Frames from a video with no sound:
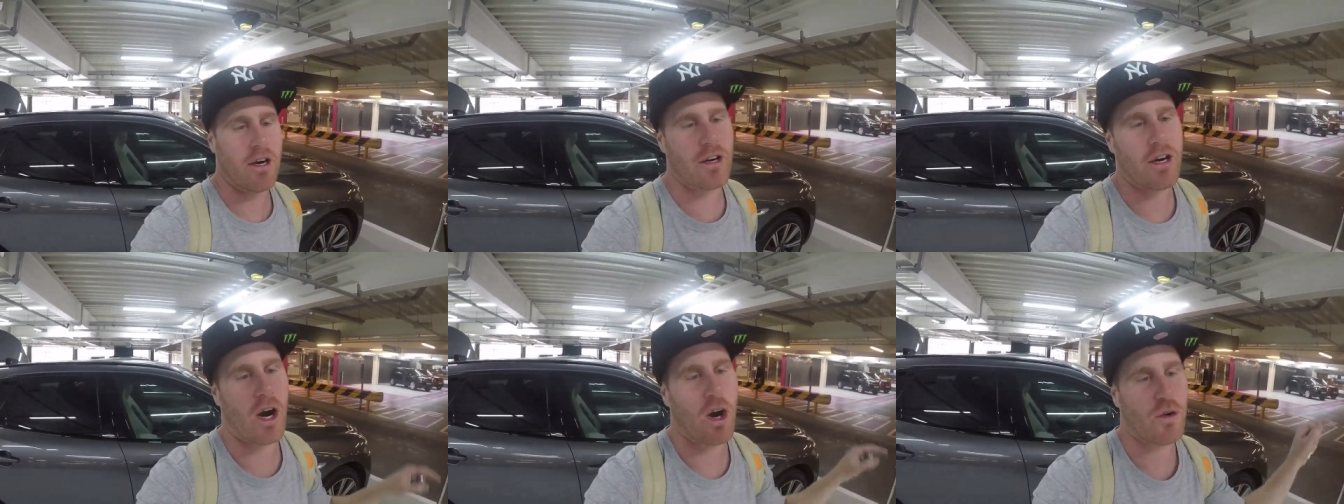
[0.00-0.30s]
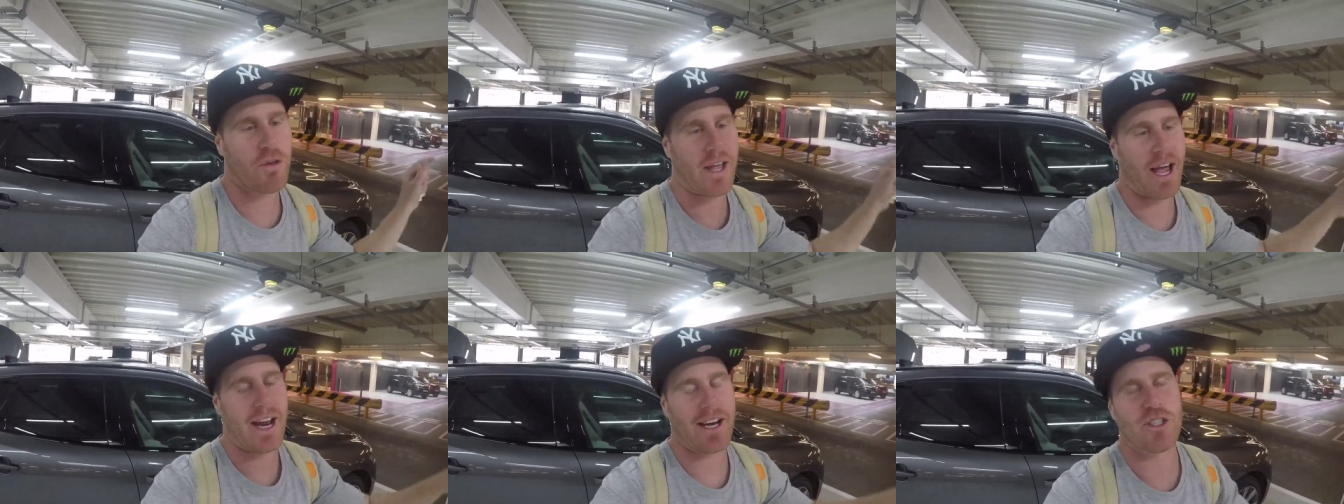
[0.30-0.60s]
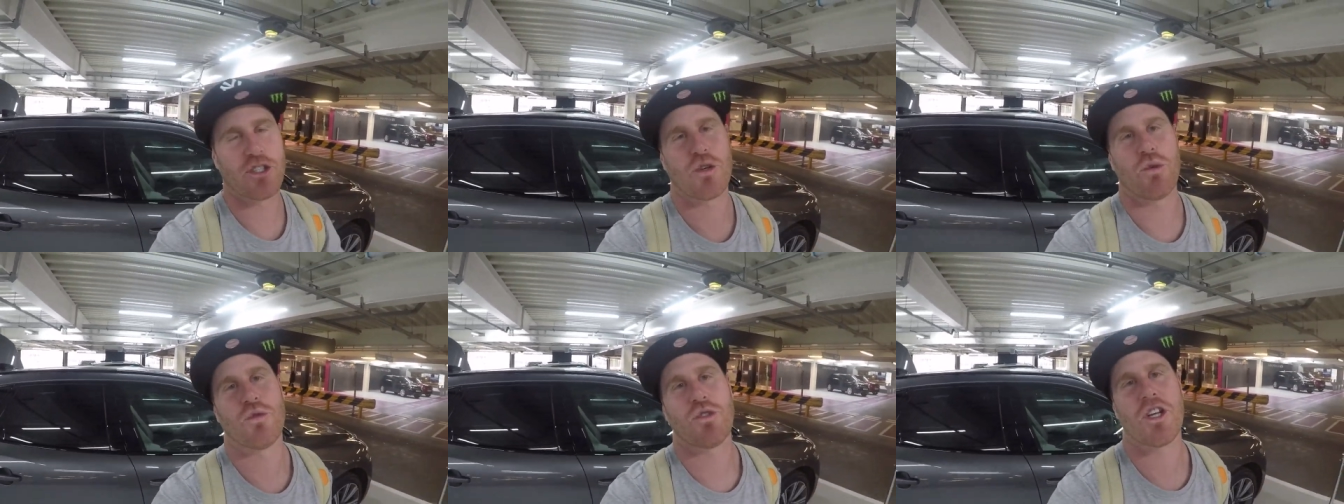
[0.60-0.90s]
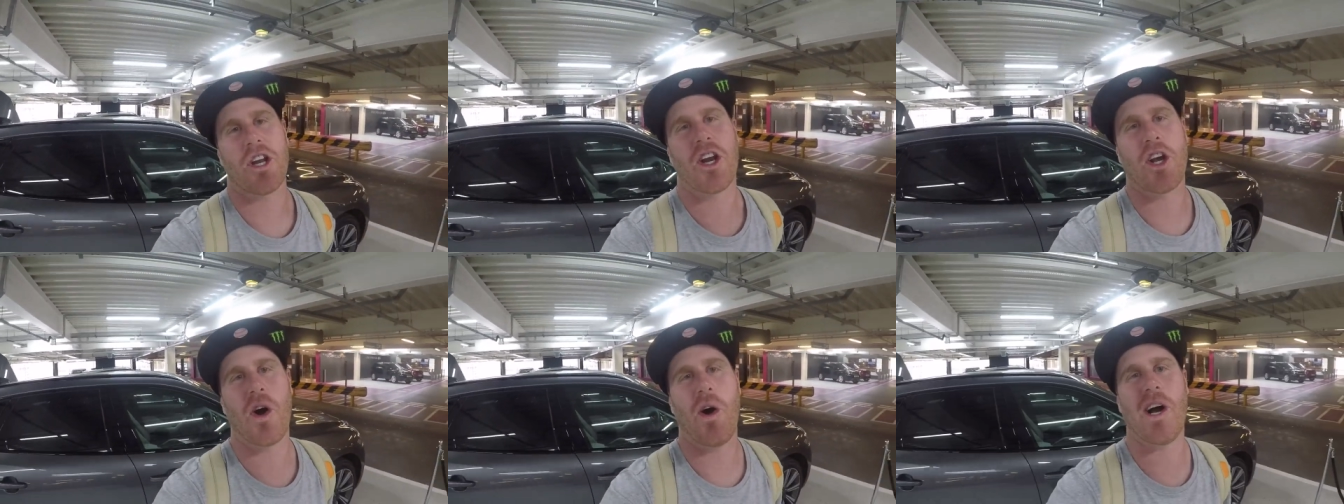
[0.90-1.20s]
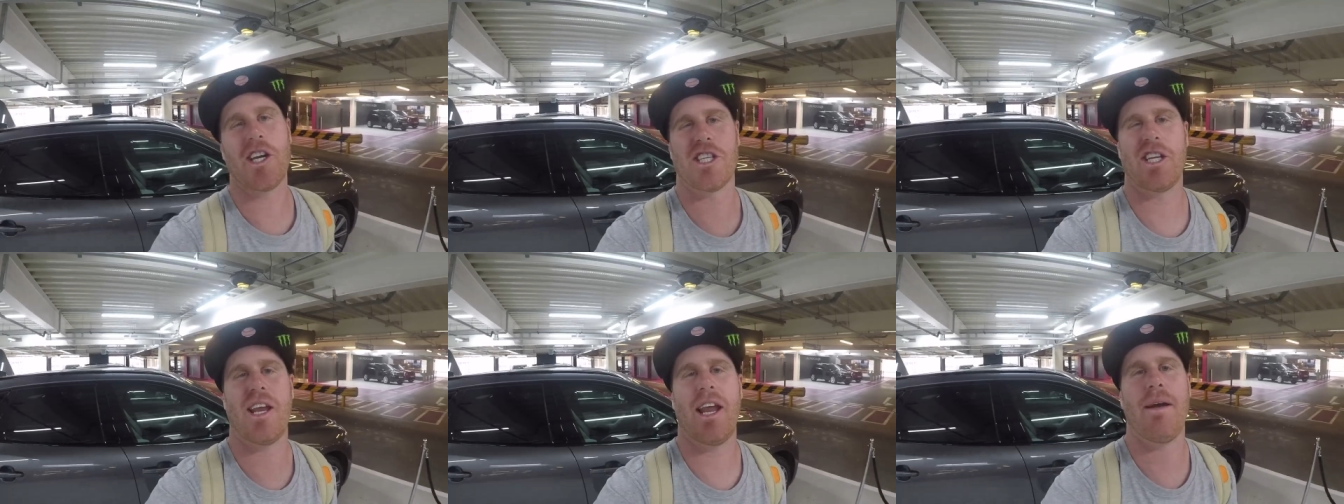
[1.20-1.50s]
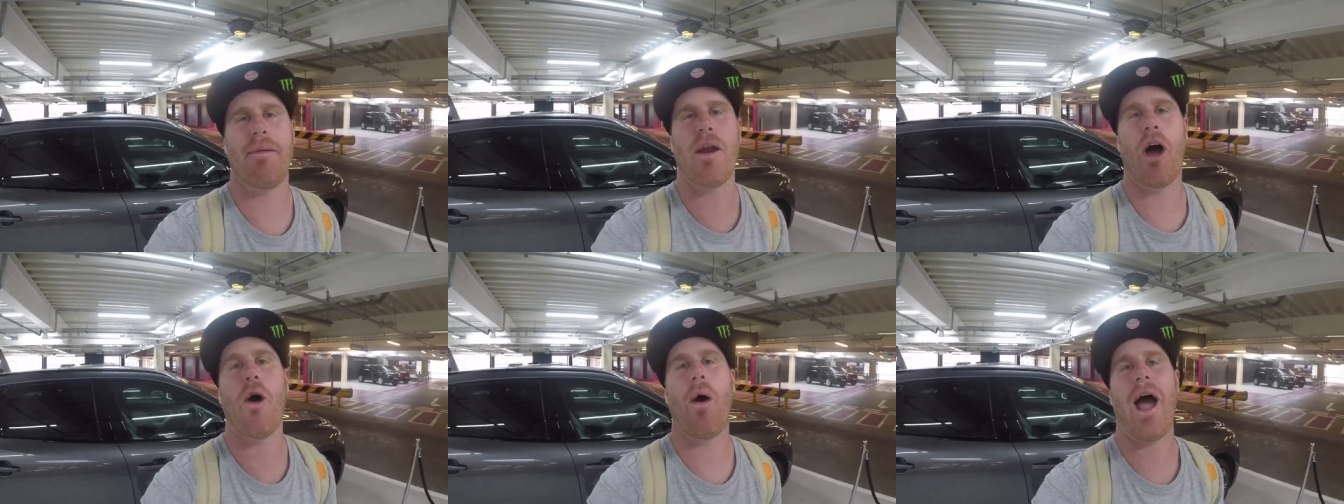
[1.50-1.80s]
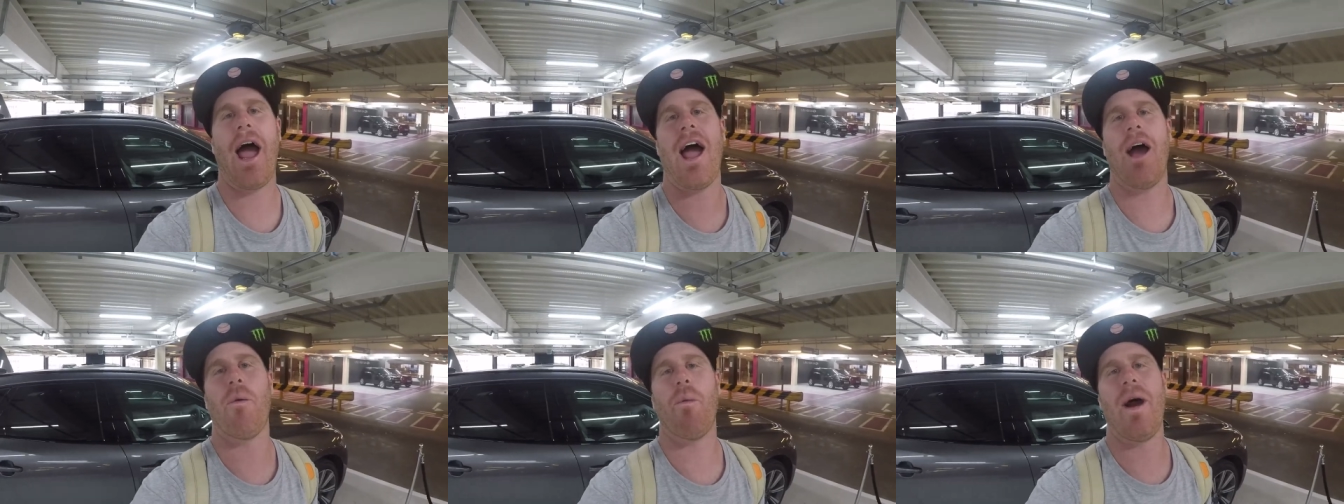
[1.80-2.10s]
and go down and talk to the guys and let them know
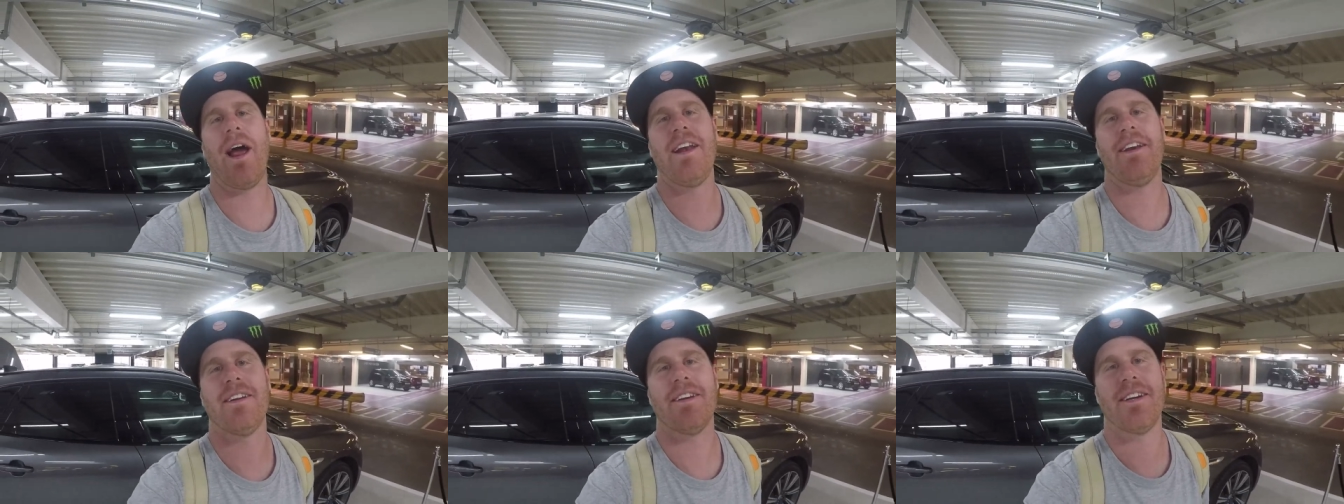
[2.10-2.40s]
how it went.